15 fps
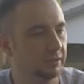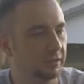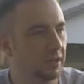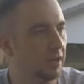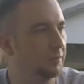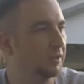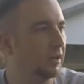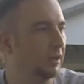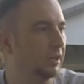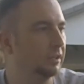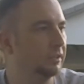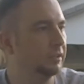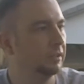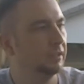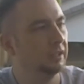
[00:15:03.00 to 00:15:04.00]
Comic-Con.
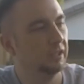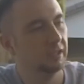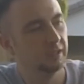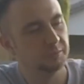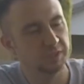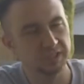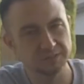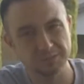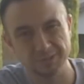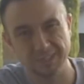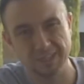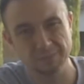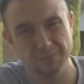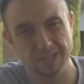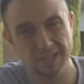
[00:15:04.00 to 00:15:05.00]
This one
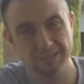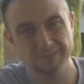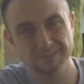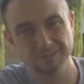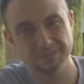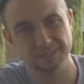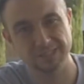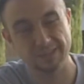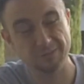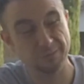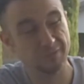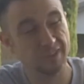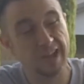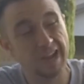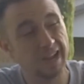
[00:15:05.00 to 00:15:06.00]
came back
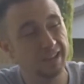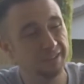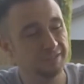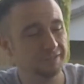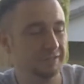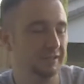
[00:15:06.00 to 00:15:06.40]
7.5